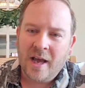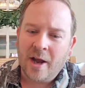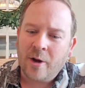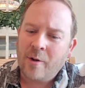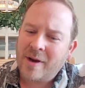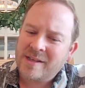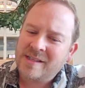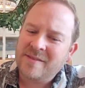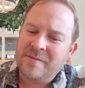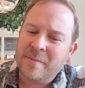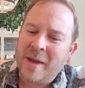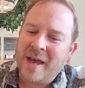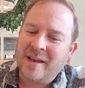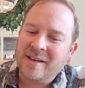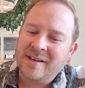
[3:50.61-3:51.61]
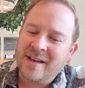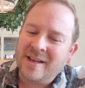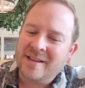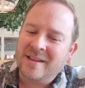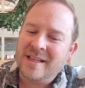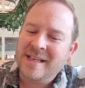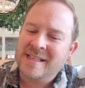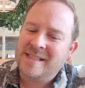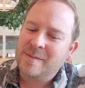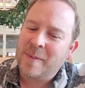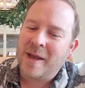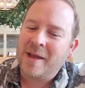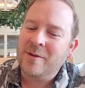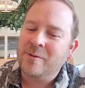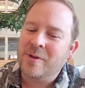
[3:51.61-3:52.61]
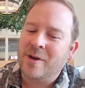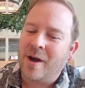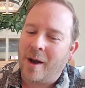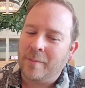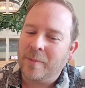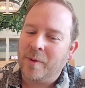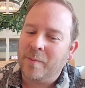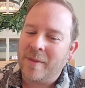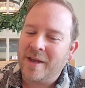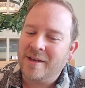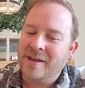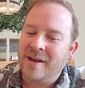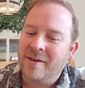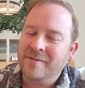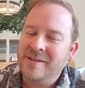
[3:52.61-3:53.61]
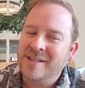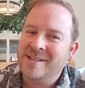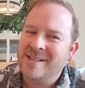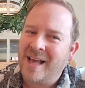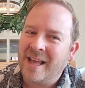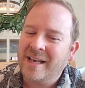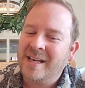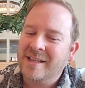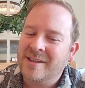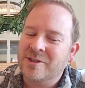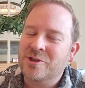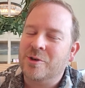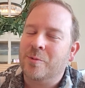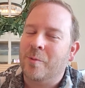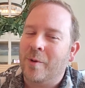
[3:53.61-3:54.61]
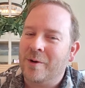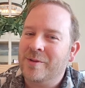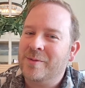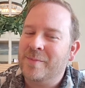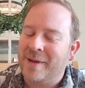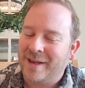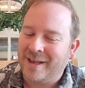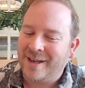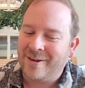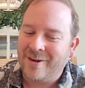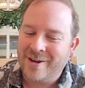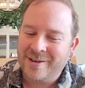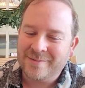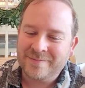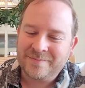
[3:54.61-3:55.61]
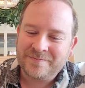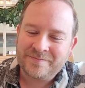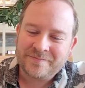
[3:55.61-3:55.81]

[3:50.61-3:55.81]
Aggressive men at least pay you the compliment of deciding that you're worth picking on.